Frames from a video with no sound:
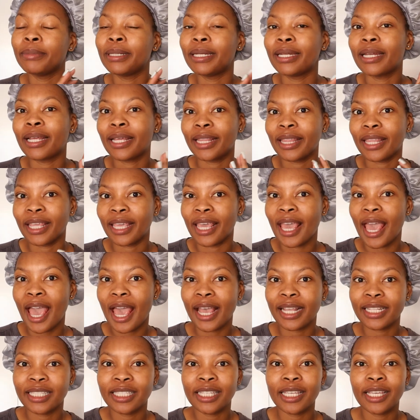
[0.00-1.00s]
Nothing
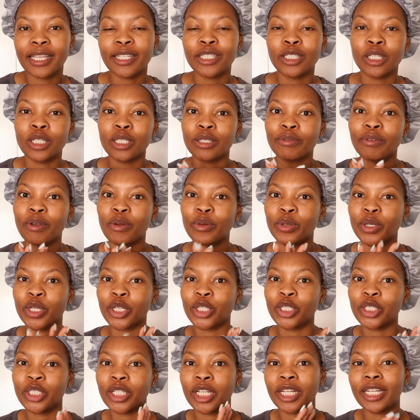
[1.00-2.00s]
hectic, just
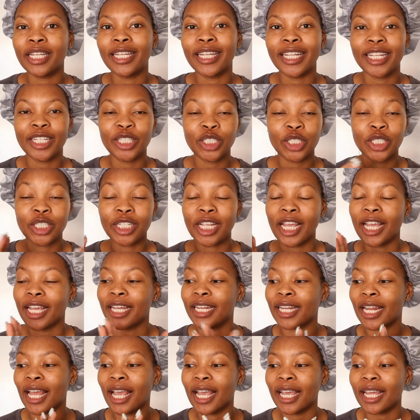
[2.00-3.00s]
foundation, nashi,
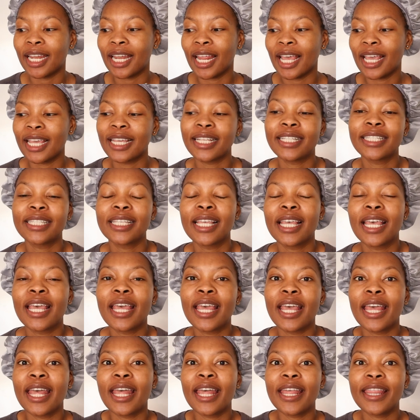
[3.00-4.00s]
and highlights,
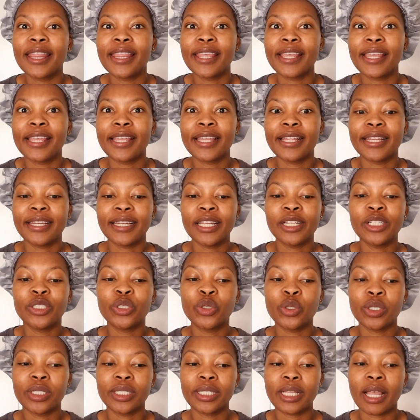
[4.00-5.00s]
and then a
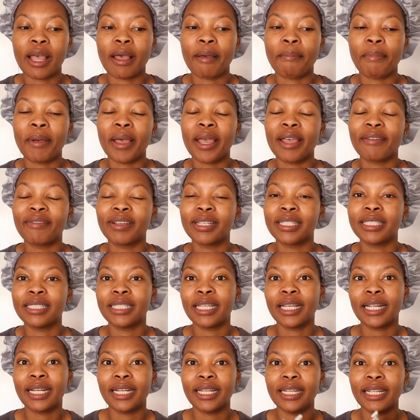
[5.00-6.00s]
dress up. I have
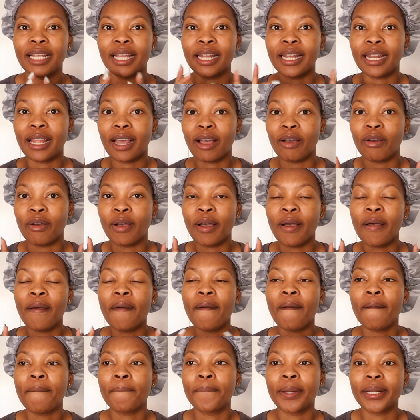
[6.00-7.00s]
exactly an hour,
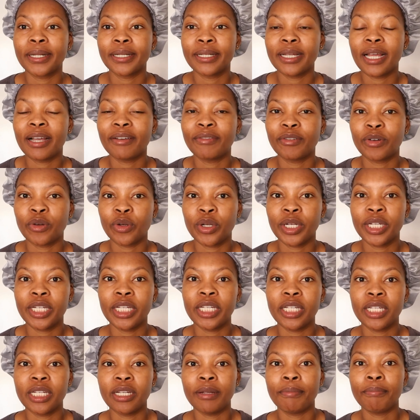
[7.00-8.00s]
but I've
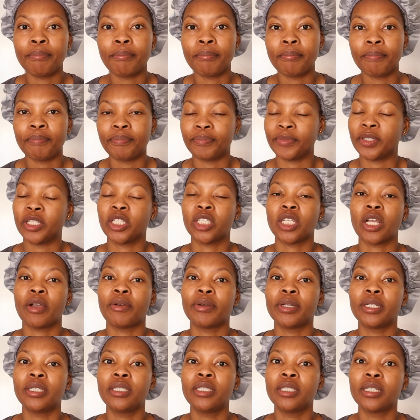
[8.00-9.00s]
already
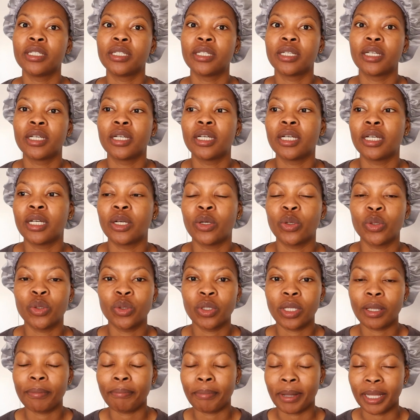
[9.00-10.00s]
showered. I'll
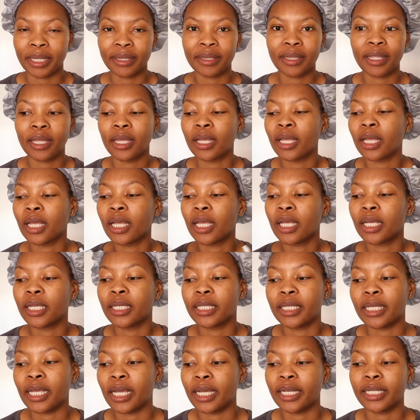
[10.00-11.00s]
do it back.
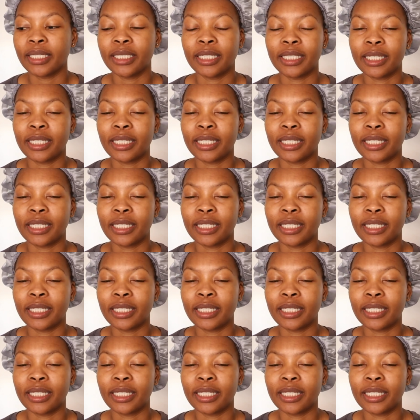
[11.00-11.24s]
Yeah,